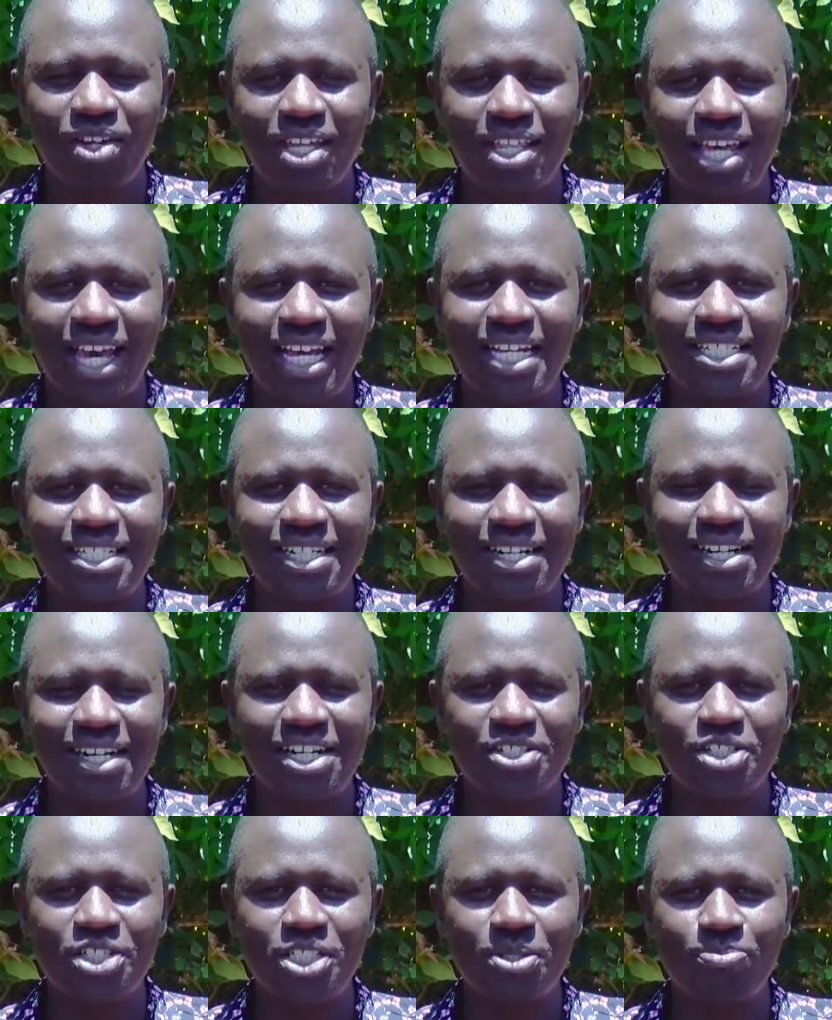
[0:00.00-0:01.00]
the
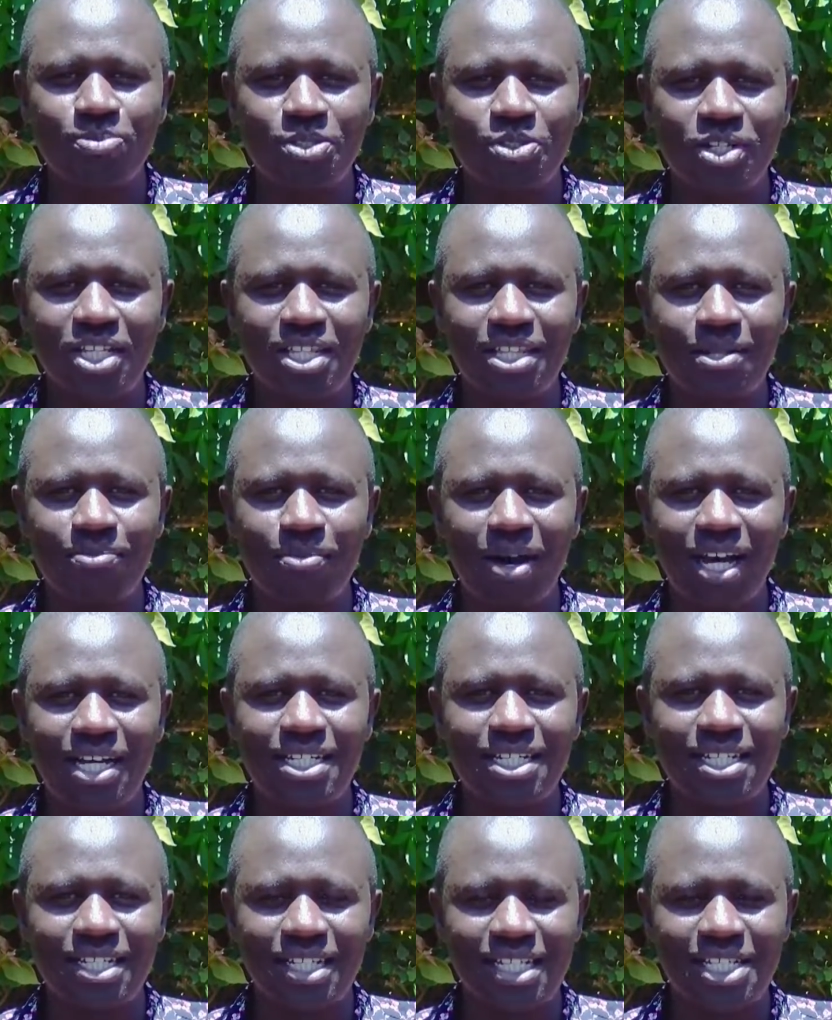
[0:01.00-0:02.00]
interrelationship between the
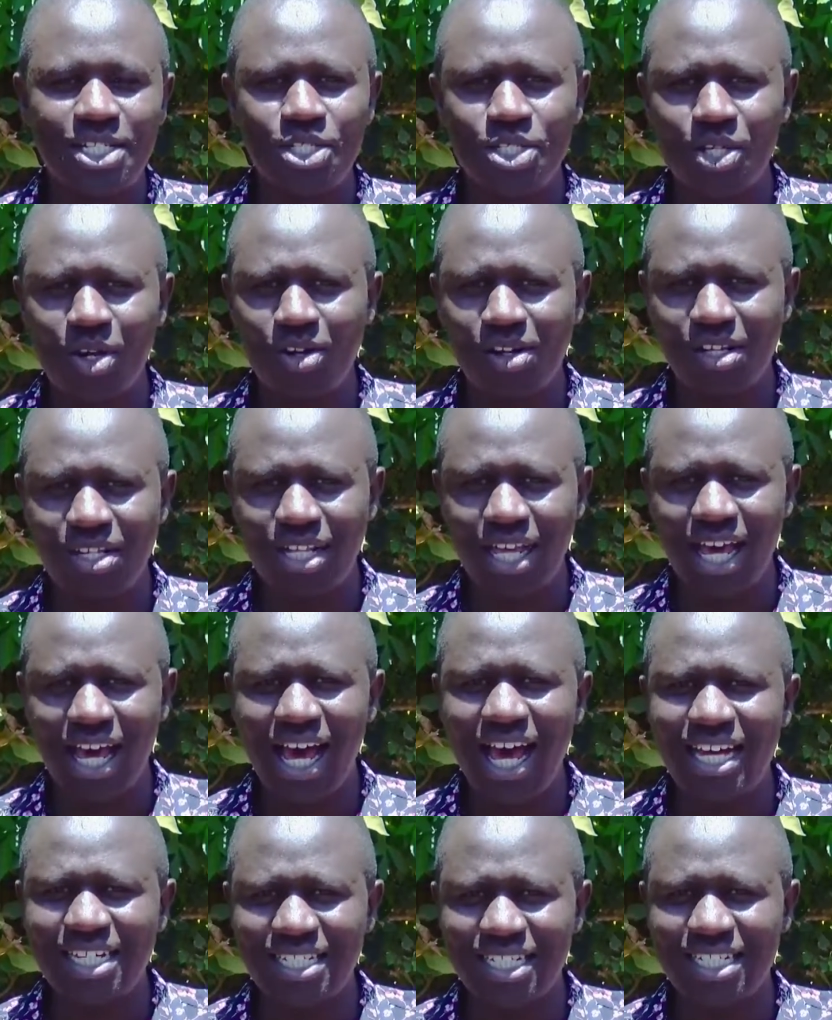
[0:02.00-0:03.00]
mind, the soul, the
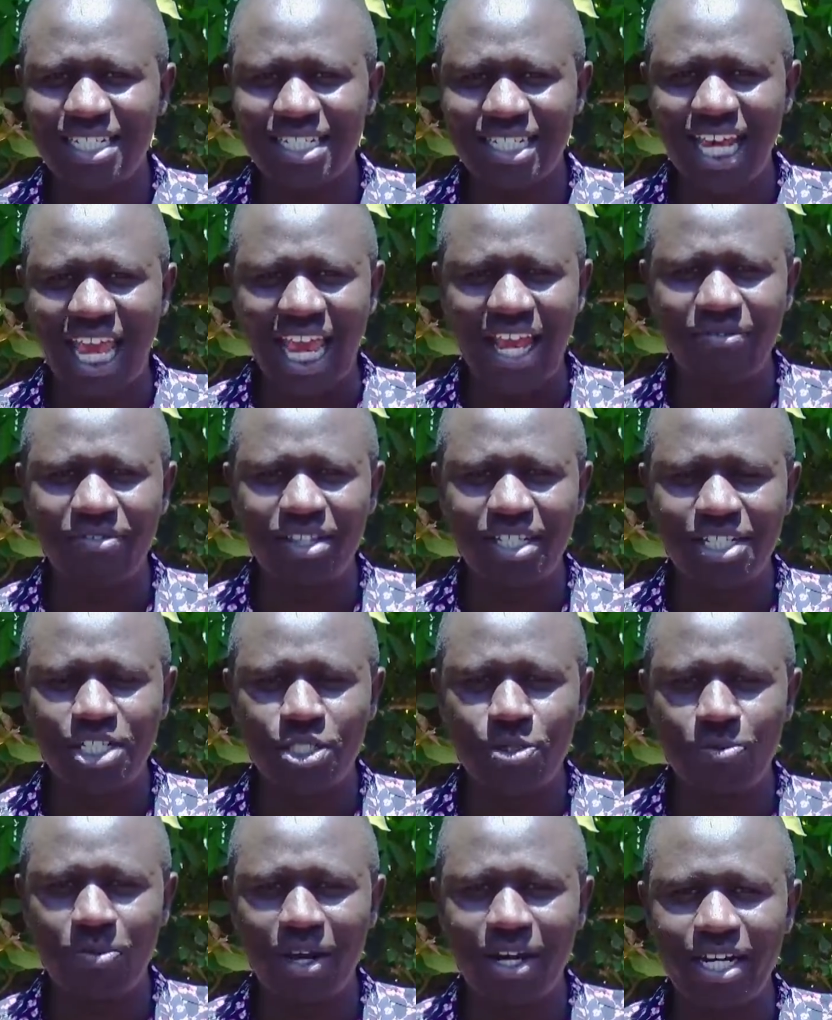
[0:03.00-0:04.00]
heart, and even the
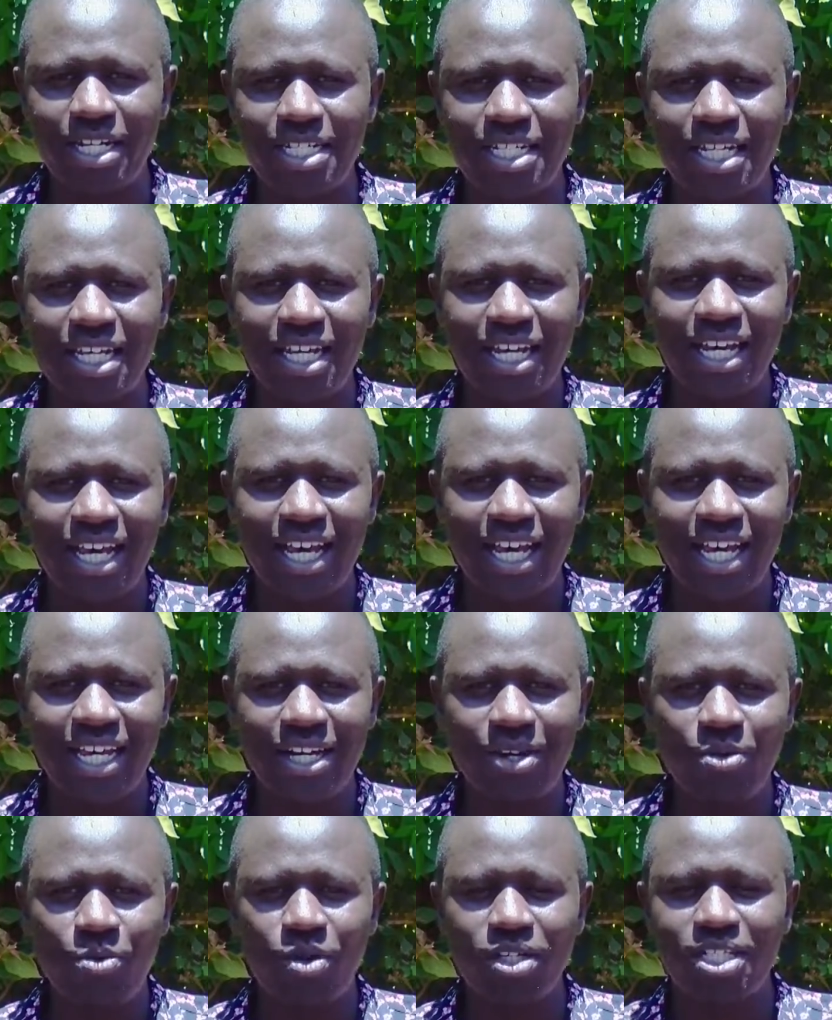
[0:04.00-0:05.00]
spirit
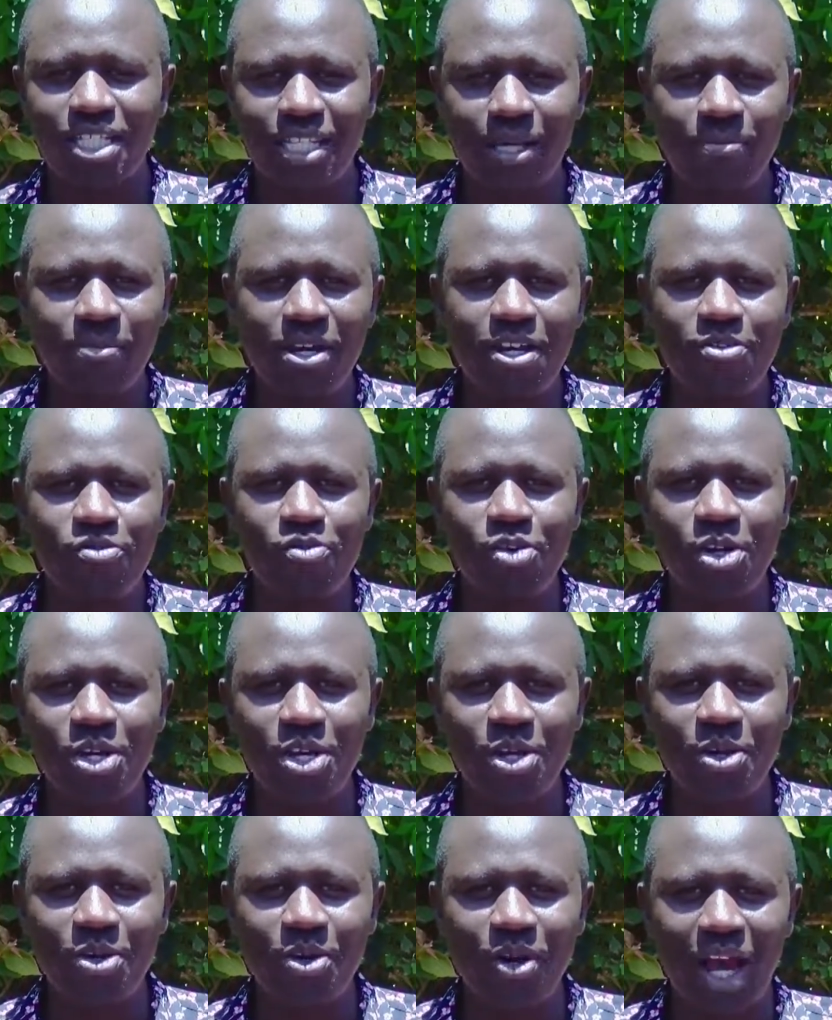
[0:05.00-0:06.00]
and what they mean for
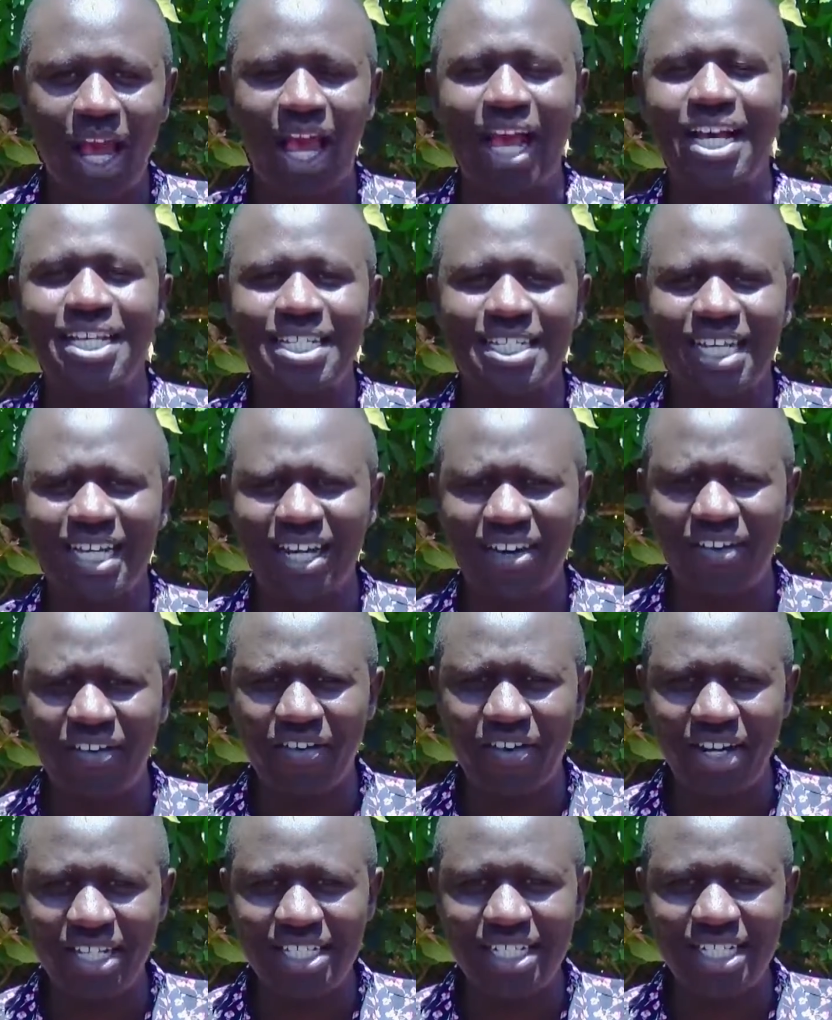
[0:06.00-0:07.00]
you as a
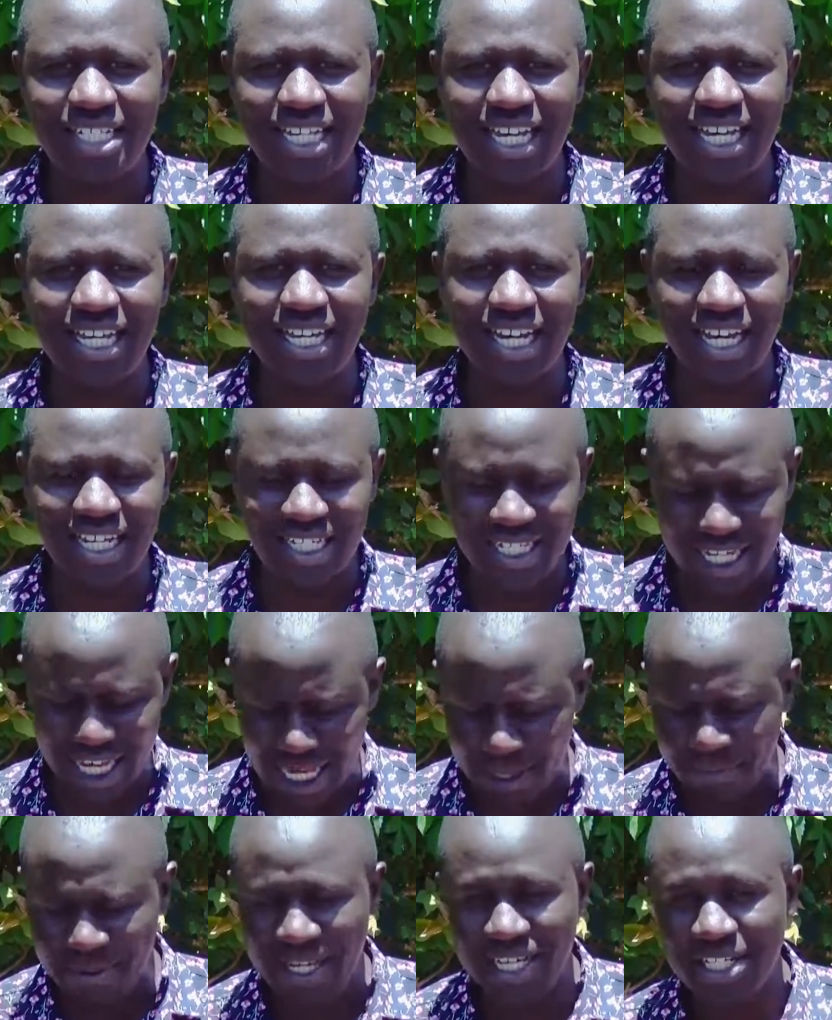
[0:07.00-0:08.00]
Christian. And
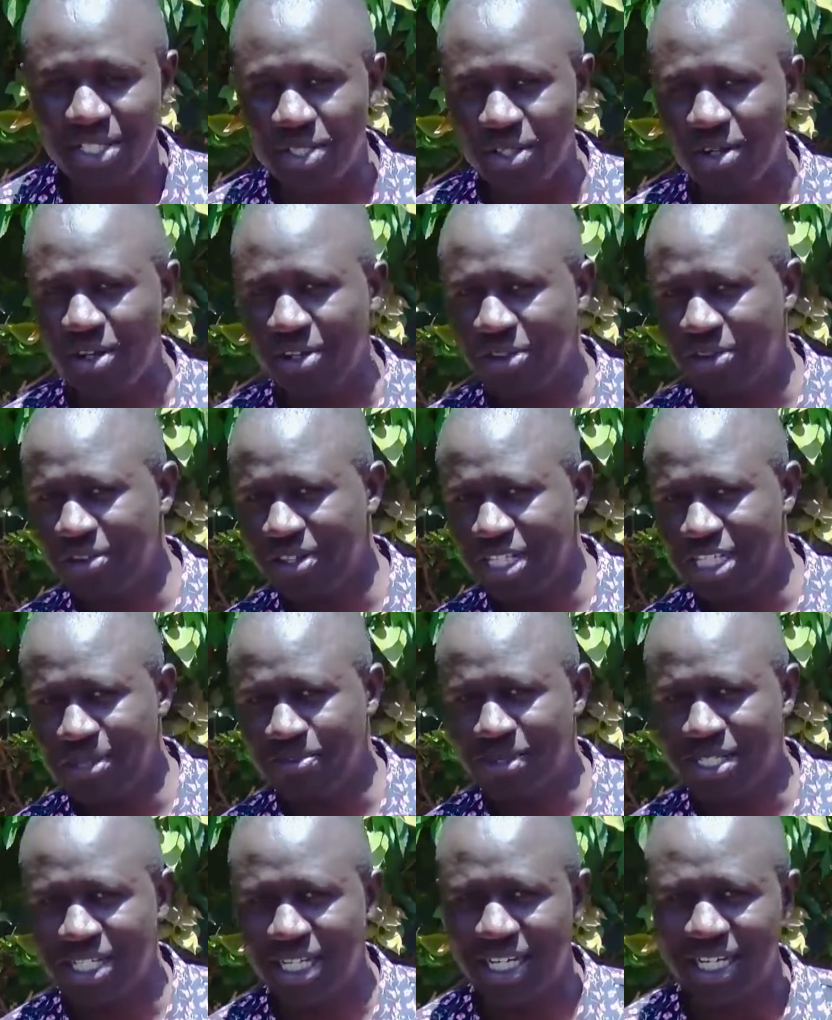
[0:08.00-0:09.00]
helping us to go through this
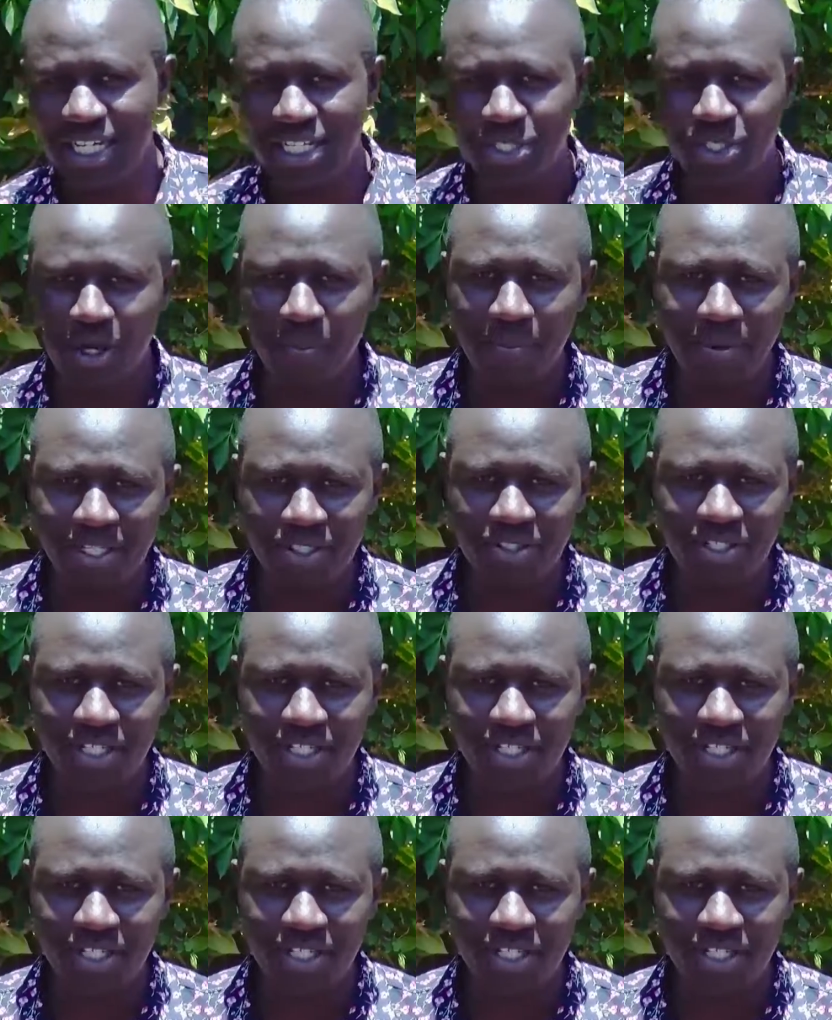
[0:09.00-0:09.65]
particular topic